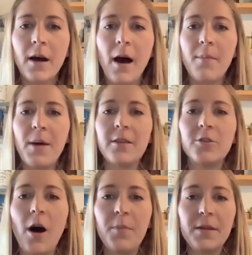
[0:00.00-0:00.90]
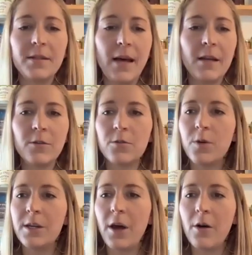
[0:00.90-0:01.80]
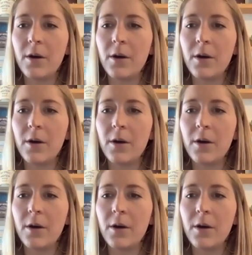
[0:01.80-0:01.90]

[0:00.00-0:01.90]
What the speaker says: at the top of the settings window.